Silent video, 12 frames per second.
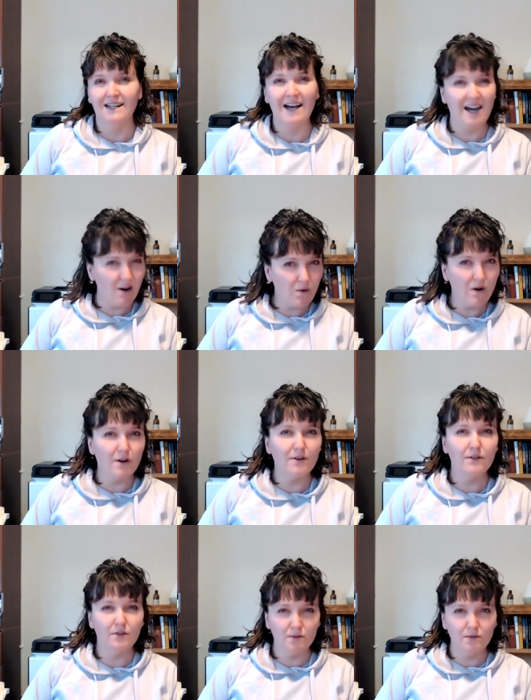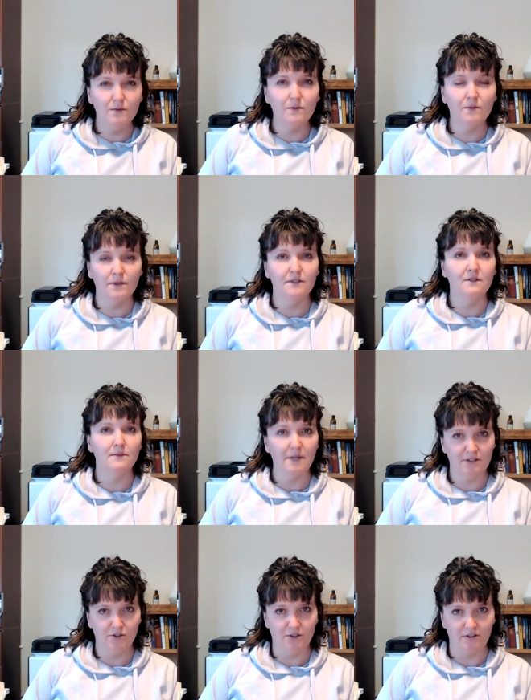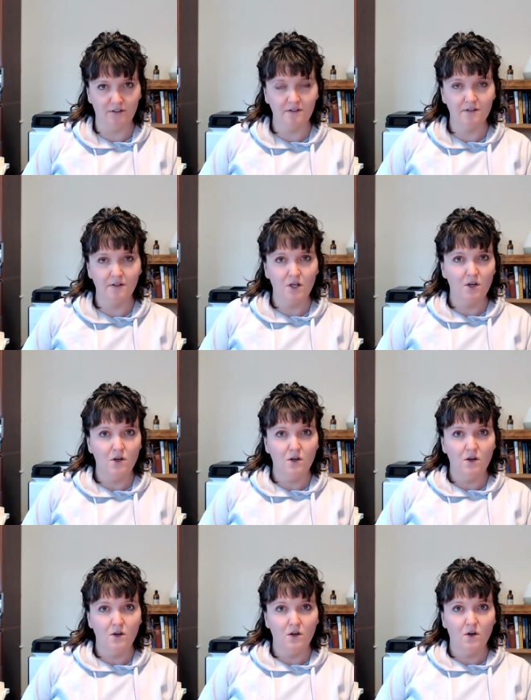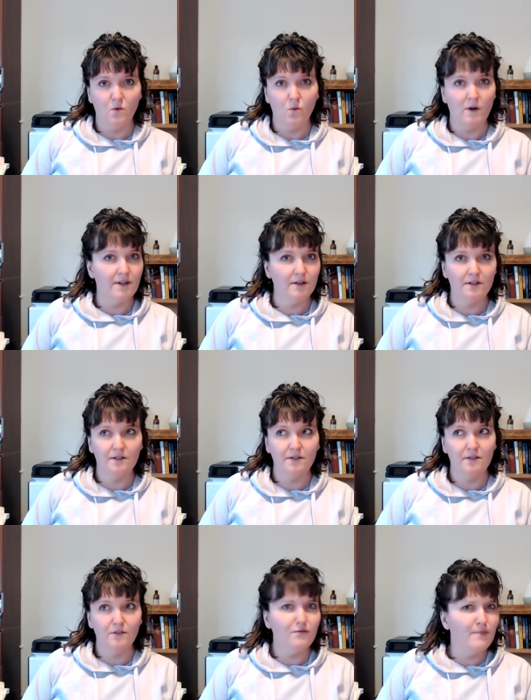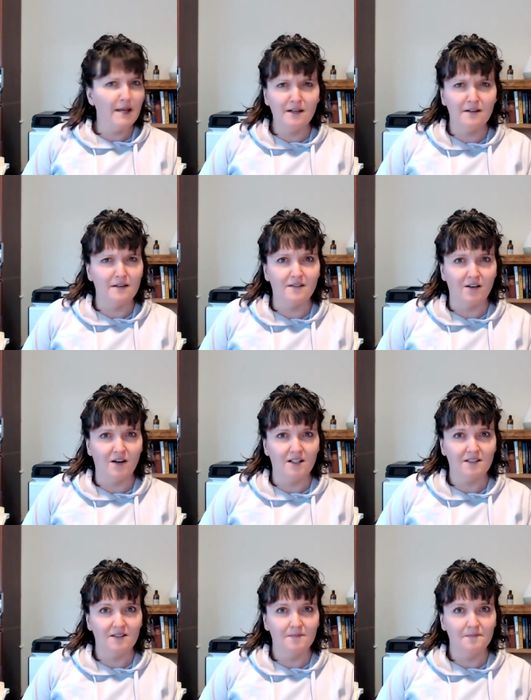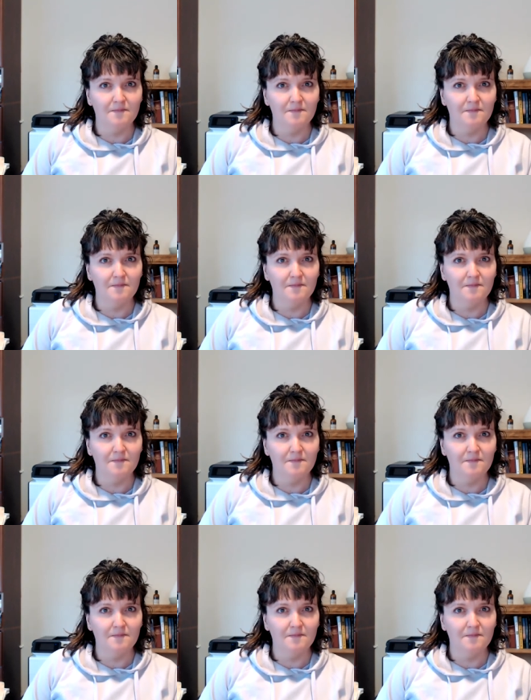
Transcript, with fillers: How are you going to measure whether you've made it or not?